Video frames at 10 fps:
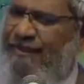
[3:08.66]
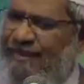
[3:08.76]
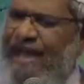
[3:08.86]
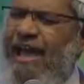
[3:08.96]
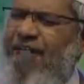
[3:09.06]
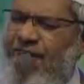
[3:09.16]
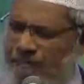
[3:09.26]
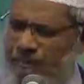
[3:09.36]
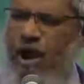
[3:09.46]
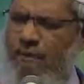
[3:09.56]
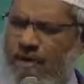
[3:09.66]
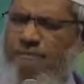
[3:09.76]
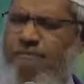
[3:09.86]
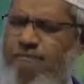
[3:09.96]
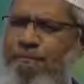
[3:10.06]
They have problem,
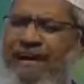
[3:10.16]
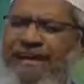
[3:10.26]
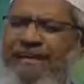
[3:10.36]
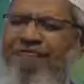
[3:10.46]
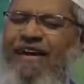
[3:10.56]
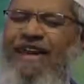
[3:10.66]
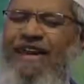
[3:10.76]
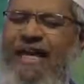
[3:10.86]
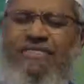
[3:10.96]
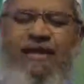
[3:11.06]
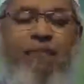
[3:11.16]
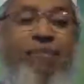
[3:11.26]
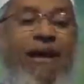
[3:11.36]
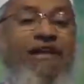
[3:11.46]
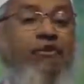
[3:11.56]
but very less
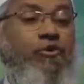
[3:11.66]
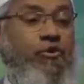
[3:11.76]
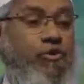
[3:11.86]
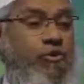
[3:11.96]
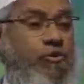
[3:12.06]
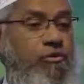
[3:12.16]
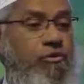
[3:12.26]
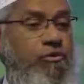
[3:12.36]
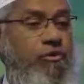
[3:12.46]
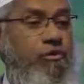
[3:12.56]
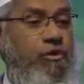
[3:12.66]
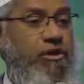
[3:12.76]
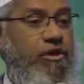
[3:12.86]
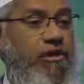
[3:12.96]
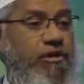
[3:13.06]
compared to
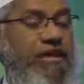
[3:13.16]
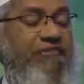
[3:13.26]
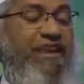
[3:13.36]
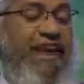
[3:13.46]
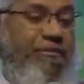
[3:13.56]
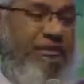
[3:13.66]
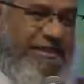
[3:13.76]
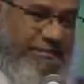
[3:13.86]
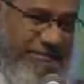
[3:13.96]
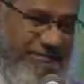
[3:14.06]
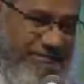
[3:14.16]
the Uyghur Muslims.